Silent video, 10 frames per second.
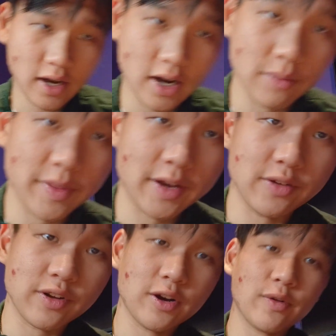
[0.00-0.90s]
then
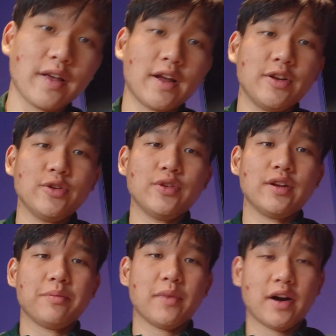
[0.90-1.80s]
you'll know that
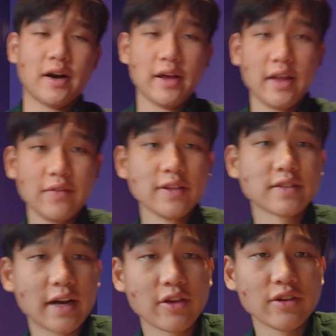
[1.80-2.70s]
Newton
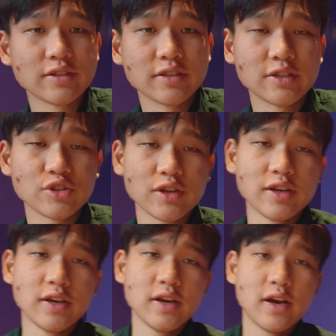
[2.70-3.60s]
invents calculus essentially
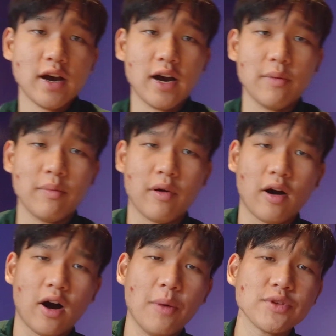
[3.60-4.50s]

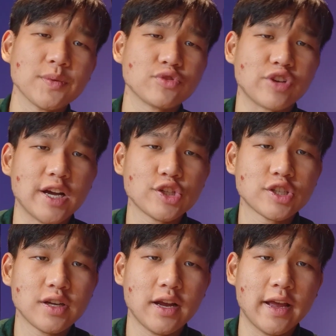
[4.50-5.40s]
almost from scratch,